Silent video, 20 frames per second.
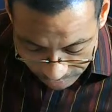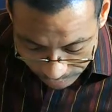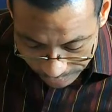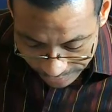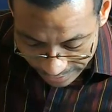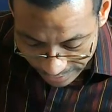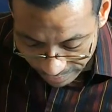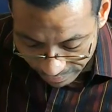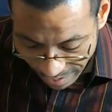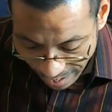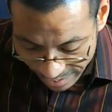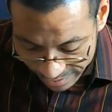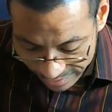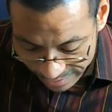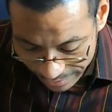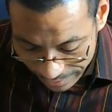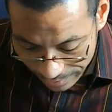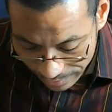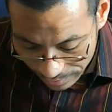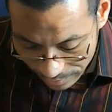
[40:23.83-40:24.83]
from seeing
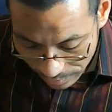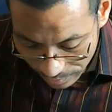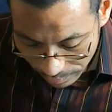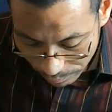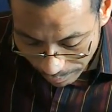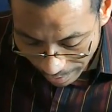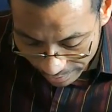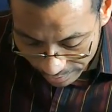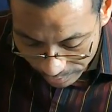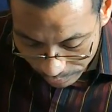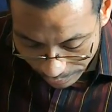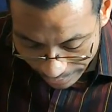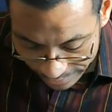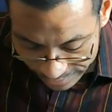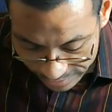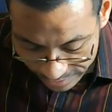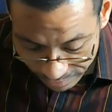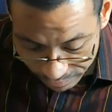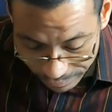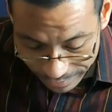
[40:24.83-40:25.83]
vanity. By your
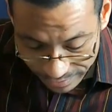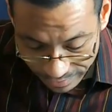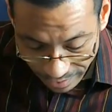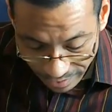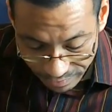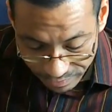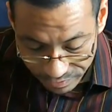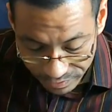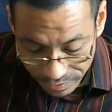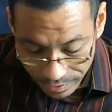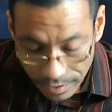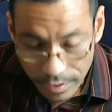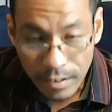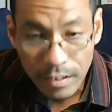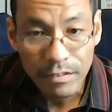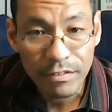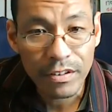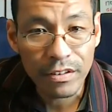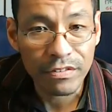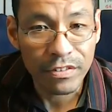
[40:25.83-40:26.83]
ways give me life.
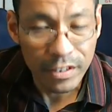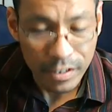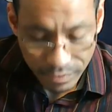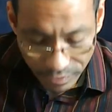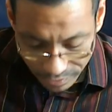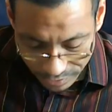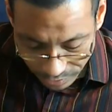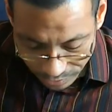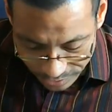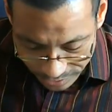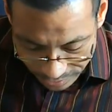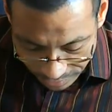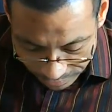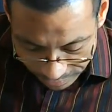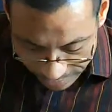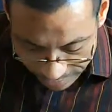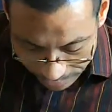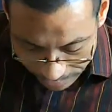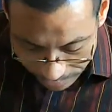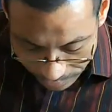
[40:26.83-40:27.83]
Fulfill for your
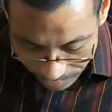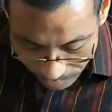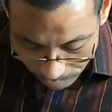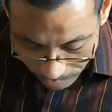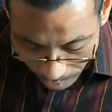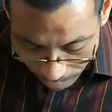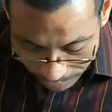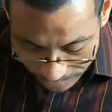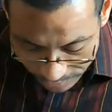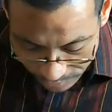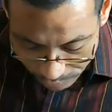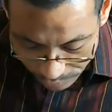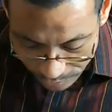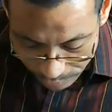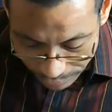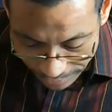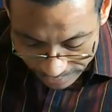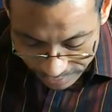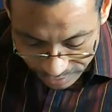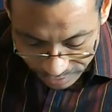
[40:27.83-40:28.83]
servant your promise, which
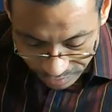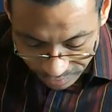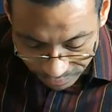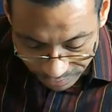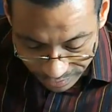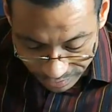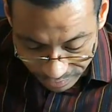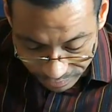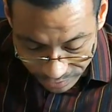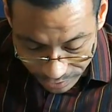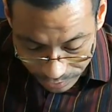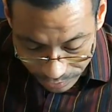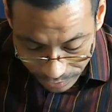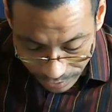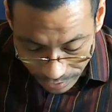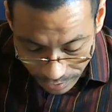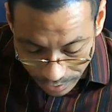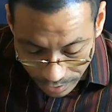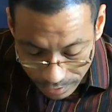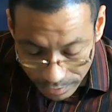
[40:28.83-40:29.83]
brings to the fear of you.
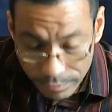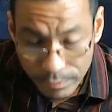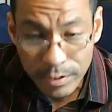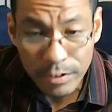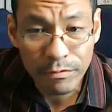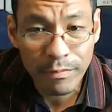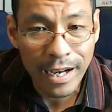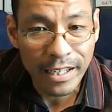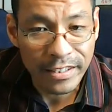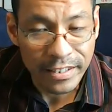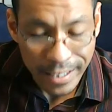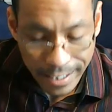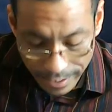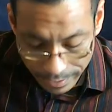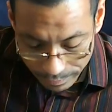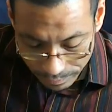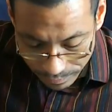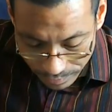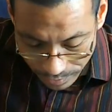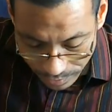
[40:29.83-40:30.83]
Remove my
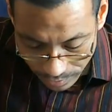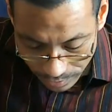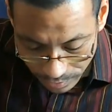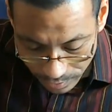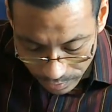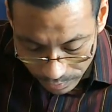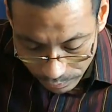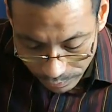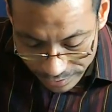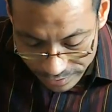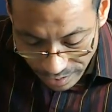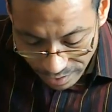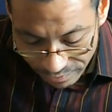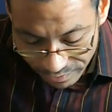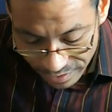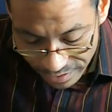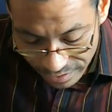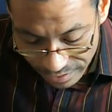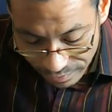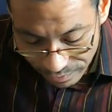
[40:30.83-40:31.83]
shame, which I
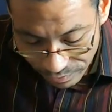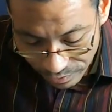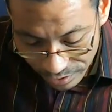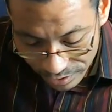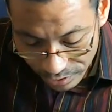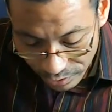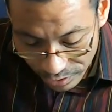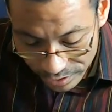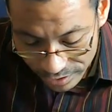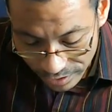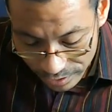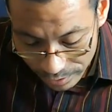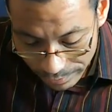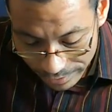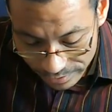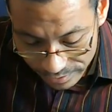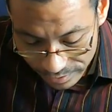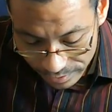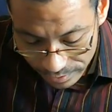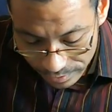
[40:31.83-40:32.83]
fear, for your
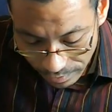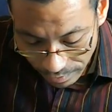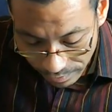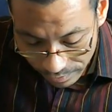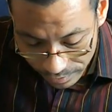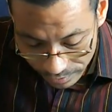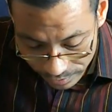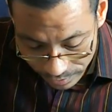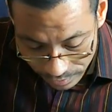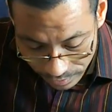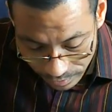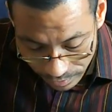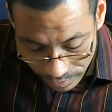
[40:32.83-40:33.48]
judgments are good.